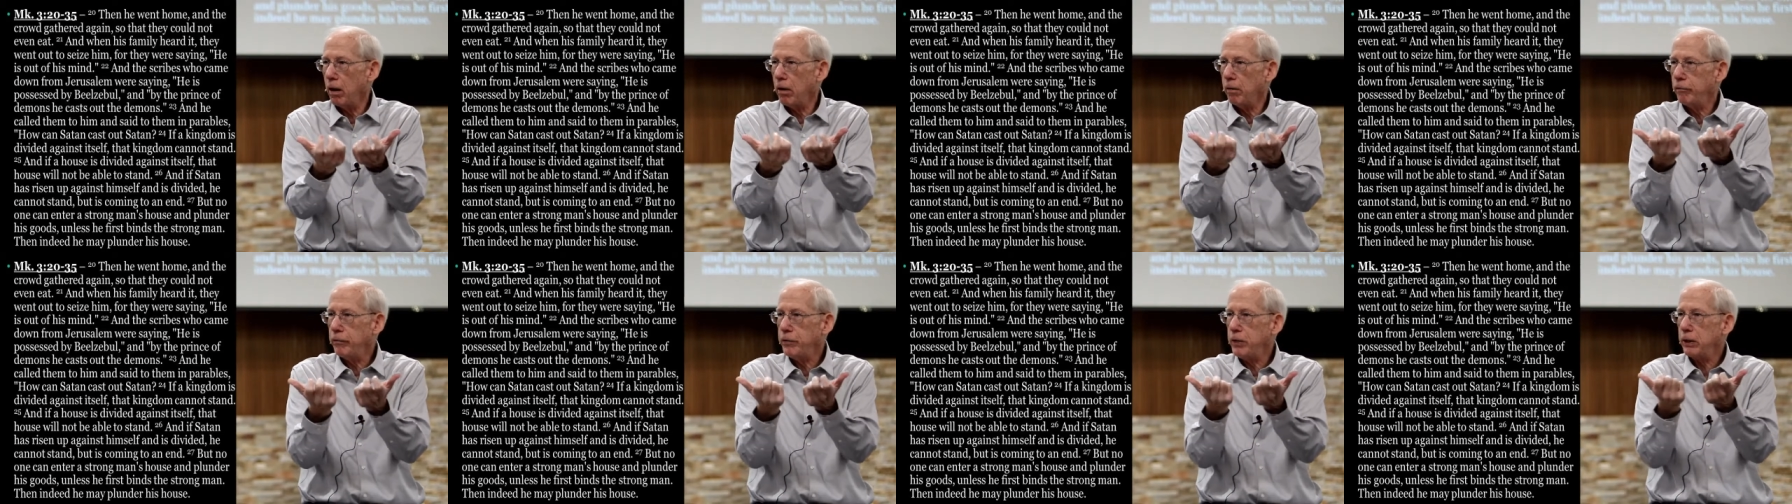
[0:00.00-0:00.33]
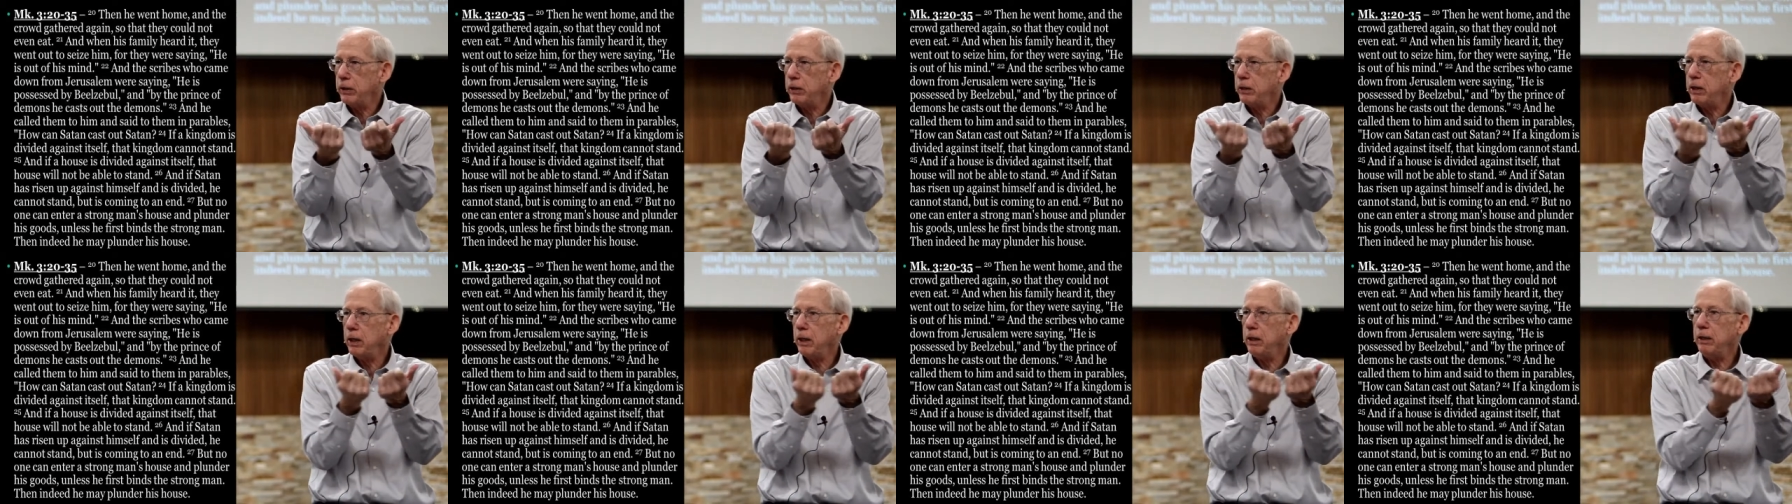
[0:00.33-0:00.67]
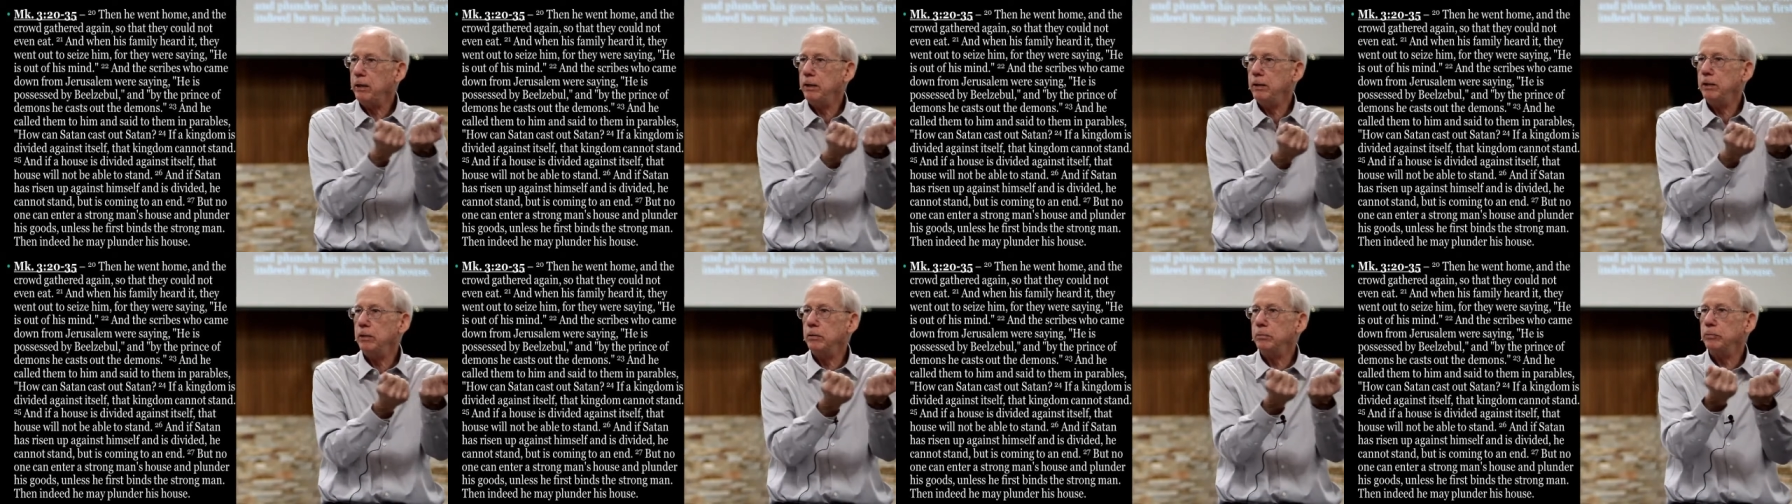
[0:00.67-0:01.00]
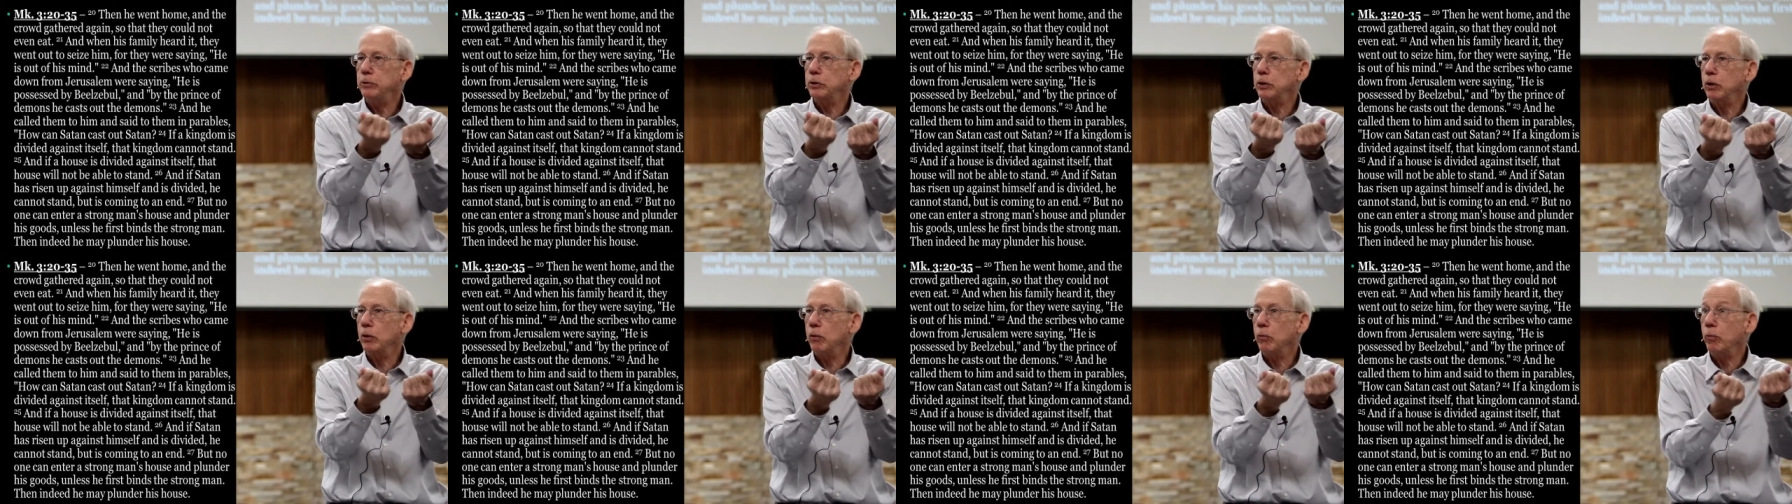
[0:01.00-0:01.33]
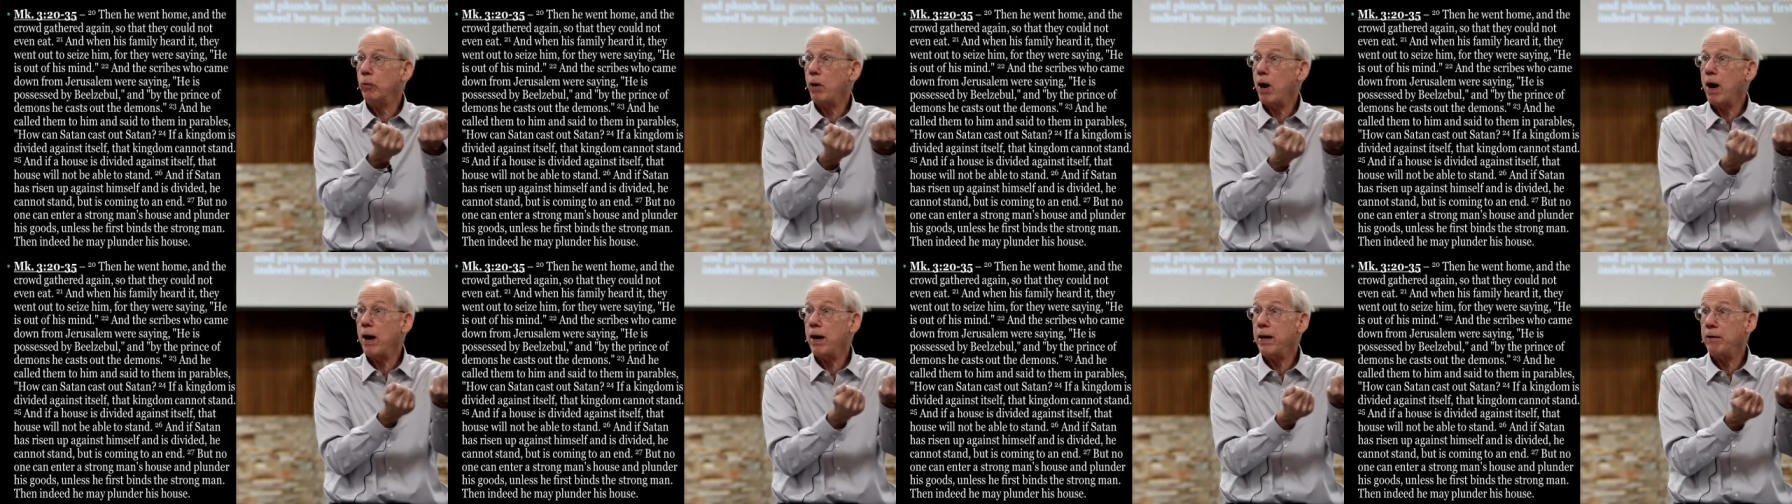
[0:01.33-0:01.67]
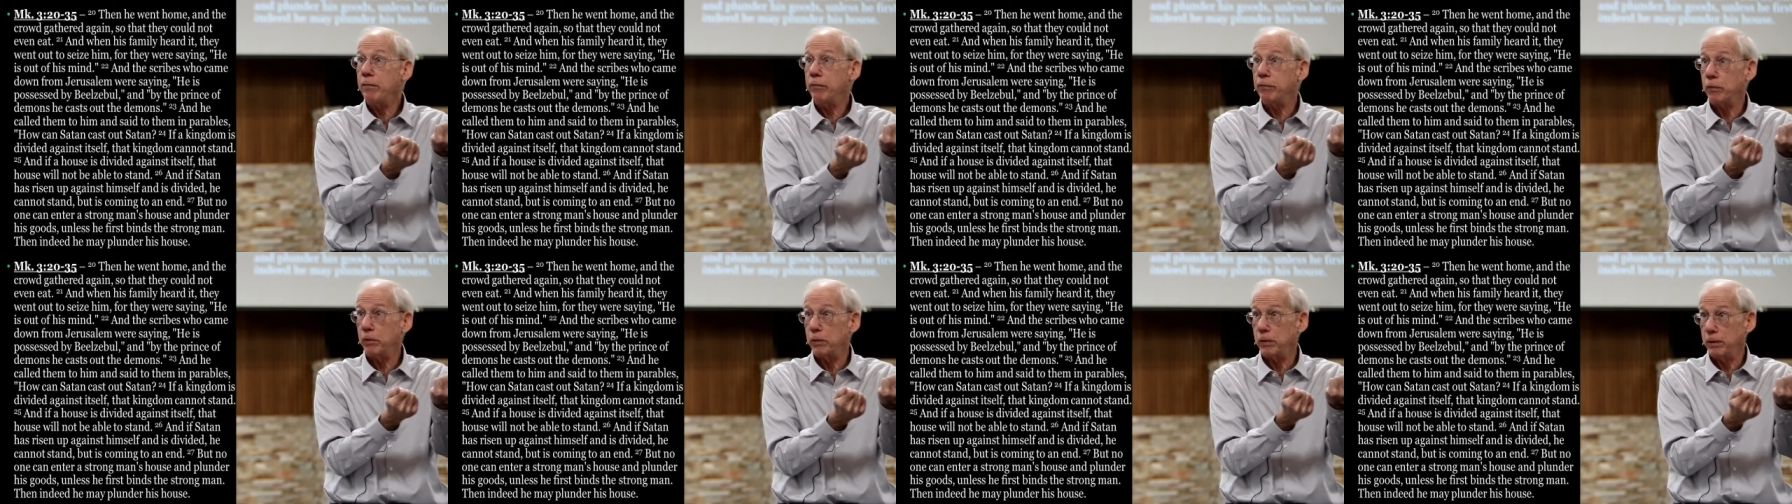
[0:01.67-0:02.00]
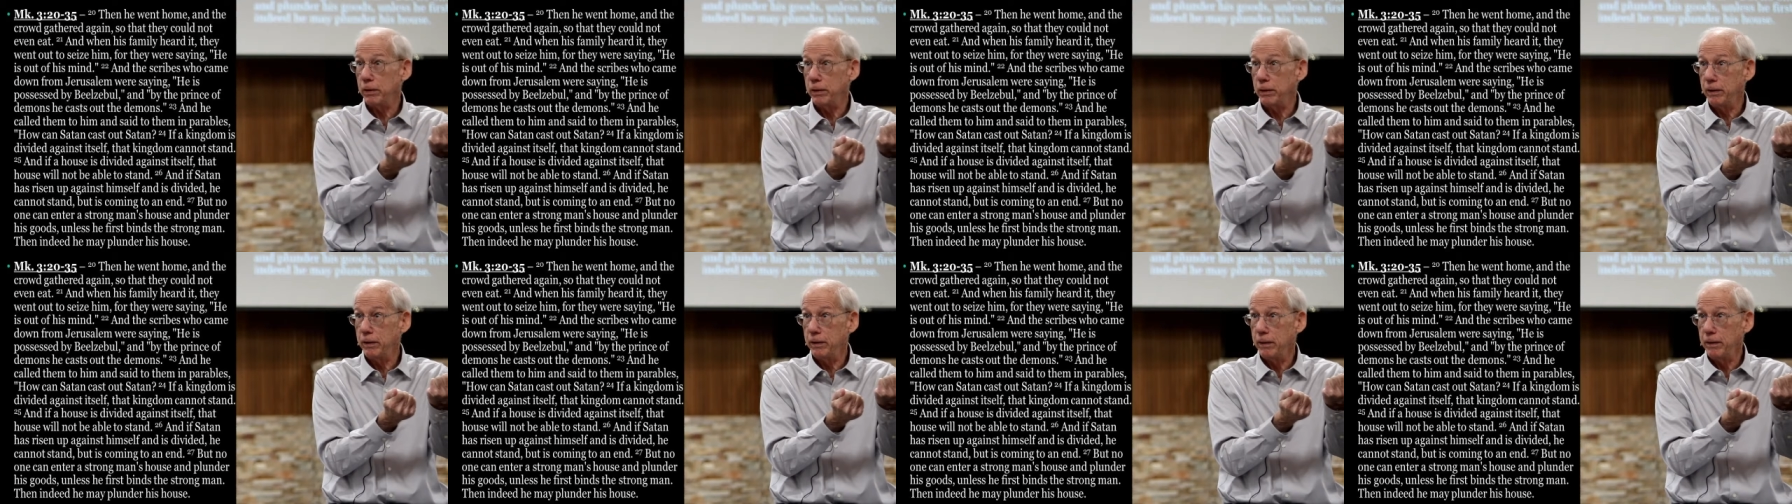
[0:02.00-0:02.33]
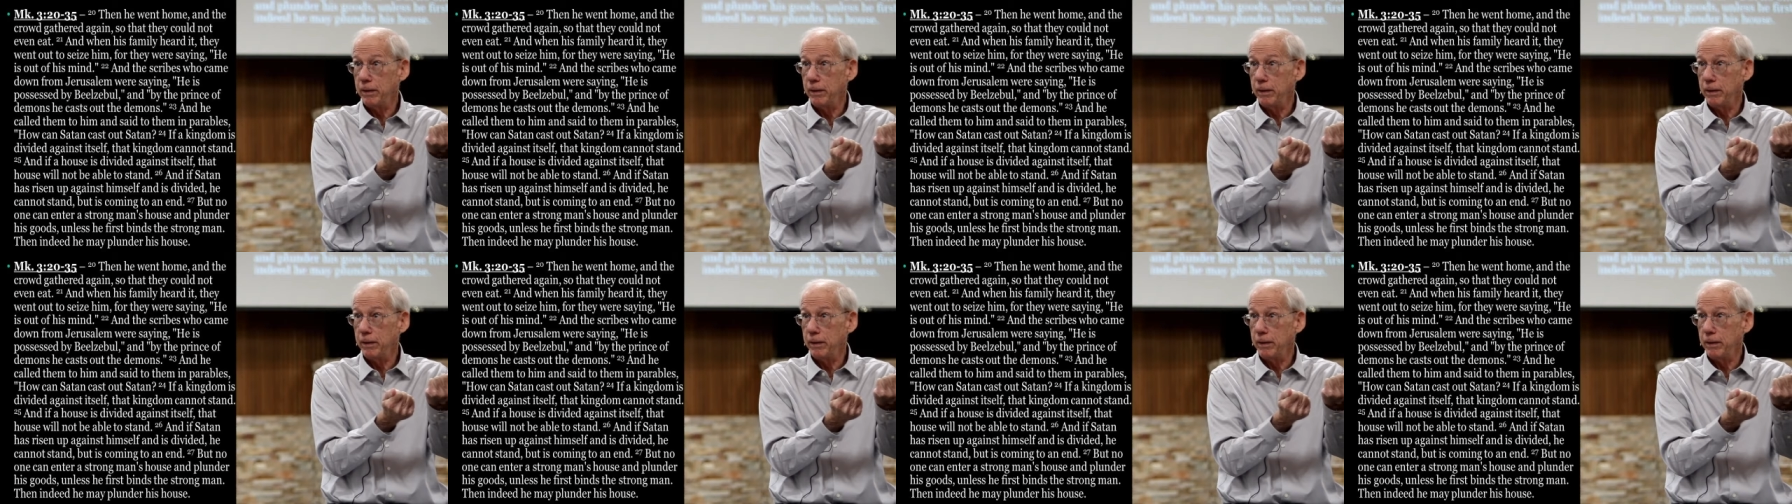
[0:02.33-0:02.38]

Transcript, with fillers: of the kingdom's arrival.